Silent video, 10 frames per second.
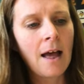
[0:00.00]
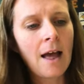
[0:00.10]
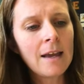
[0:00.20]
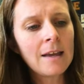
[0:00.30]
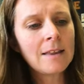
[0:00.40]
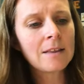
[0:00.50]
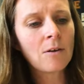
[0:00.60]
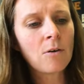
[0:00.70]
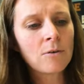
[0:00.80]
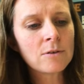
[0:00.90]
I get that the
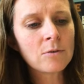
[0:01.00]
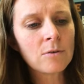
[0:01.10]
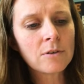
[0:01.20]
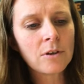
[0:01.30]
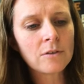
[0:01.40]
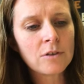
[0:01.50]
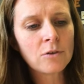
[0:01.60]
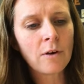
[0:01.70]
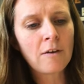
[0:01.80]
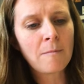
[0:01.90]
whole school's heard the
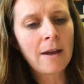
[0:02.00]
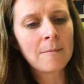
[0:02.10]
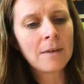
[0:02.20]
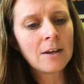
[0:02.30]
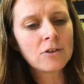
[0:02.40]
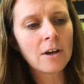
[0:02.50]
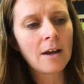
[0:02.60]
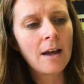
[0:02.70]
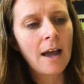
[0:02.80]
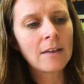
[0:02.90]
story of my
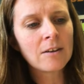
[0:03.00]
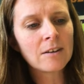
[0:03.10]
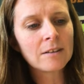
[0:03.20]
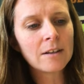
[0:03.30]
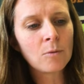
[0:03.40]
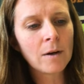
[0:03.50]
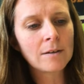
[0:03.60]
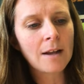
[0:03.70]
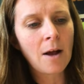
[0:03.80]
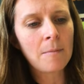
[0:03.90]
amnesia, and they're a little
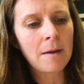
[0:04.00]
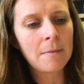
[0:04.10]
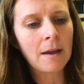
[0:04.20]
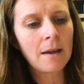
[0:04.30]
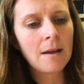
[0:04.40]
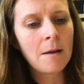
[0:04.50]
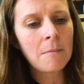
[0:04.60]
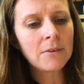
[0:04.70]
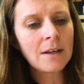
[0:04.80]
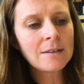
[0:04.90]
weirded out by me,
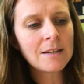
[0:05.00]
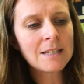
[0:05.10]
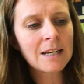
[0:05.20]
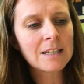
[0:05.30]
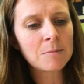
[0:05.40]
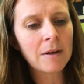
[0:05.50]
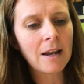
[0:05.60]
but that doesn't explain